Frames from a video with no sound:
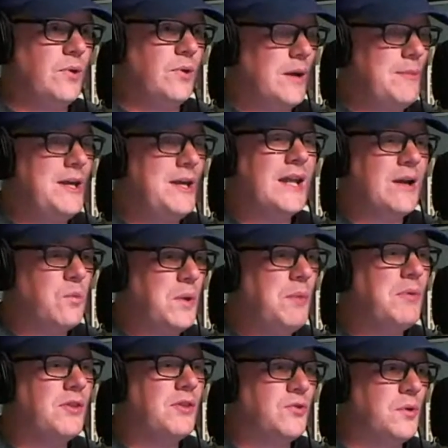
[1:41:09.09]
I mean, like we
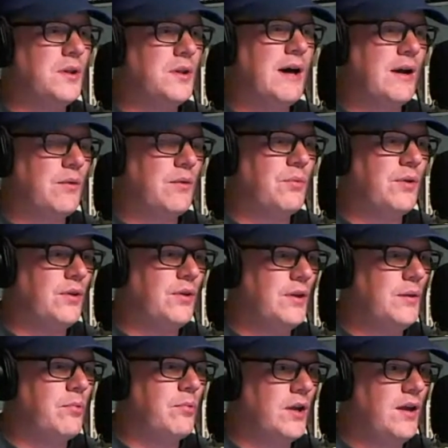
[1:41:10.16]
went through a lot of really
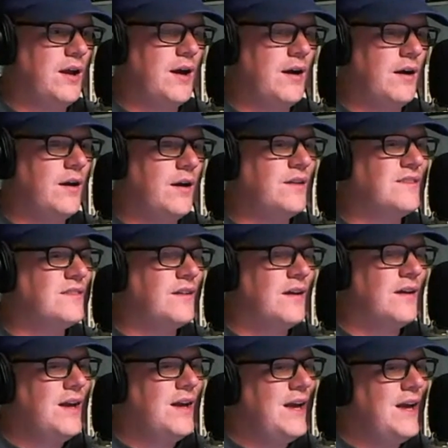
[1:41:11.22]
pretty areas,
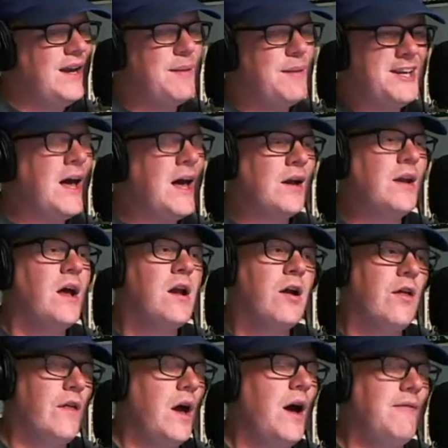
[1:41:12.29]
and I mean, not
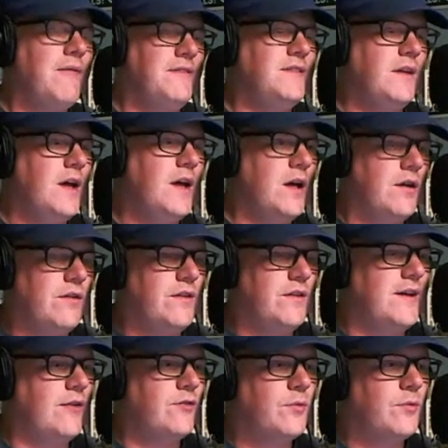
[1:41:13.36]
all, obviously not all the
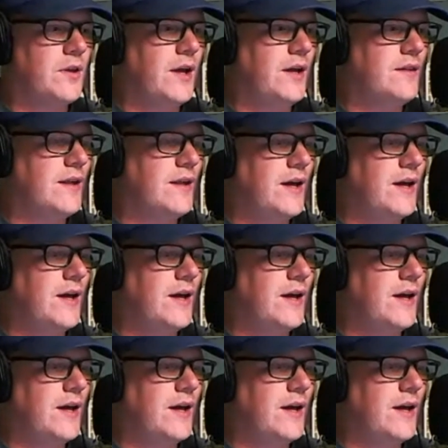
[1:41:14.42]
towns were like that.